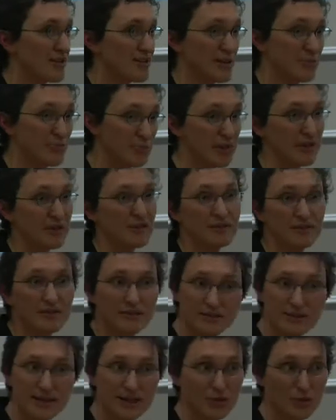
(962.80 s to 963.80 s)
had built
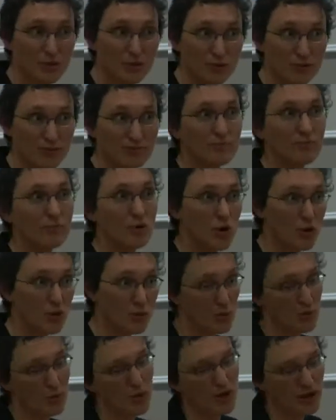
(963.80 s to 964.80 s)
their own or
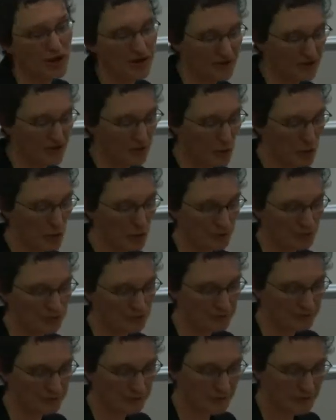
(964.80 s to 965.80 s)
were working from home.
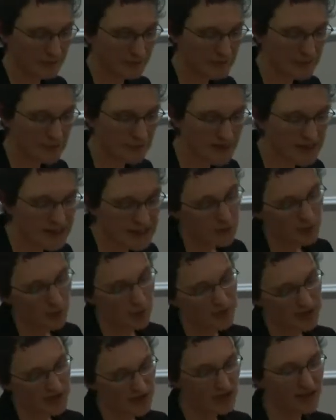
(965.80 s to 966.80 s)
But
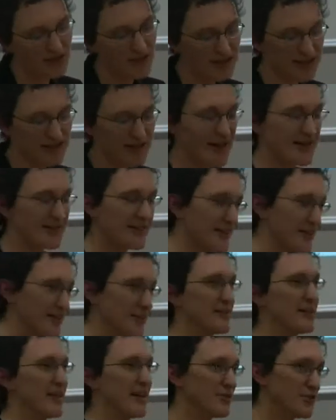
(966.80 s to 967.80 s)
particularly in city
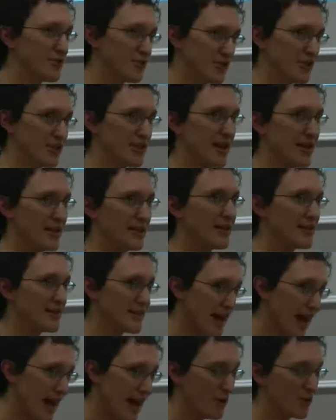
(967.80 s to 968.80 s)
centres and
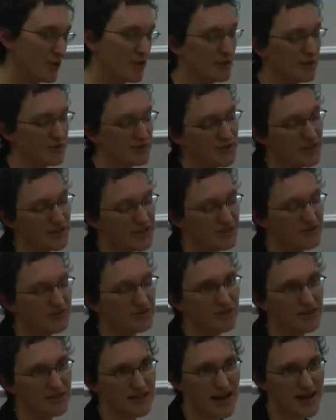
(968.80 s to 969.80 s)
towns, it was very
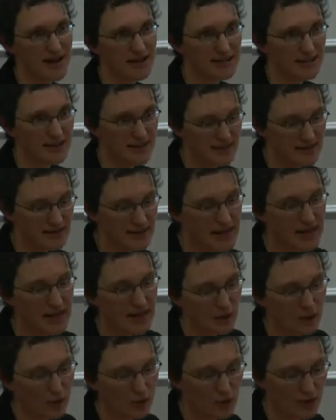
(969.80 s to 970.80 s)
difficult to access
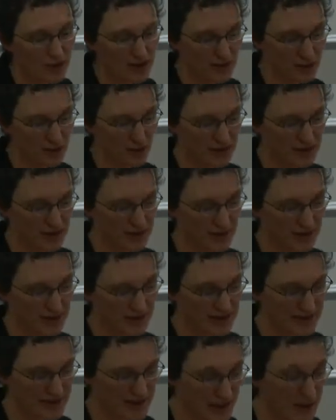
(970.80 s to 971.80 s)
low-cost
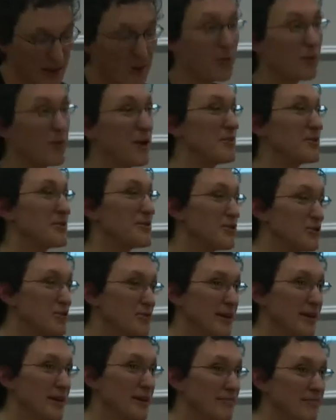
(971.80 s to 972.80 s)
workspace. Though I'm
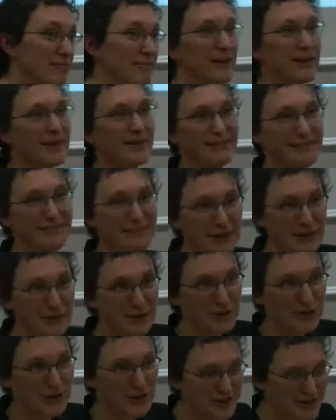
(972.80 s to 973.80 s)
assuming that the
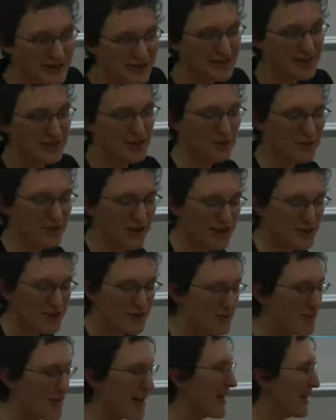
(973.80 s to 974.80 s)
current
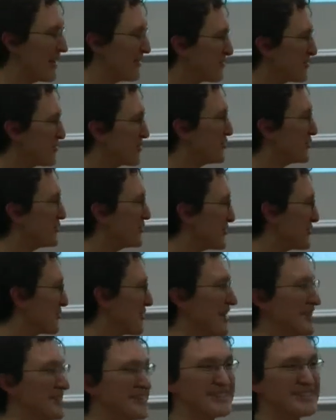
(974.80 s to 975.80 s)
situation may have reduced
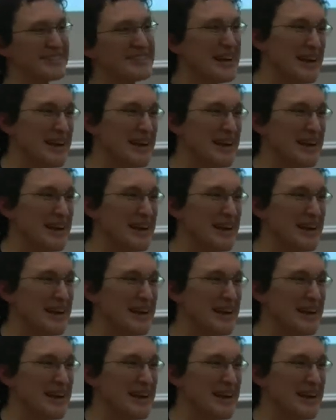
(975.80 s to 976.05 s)
rents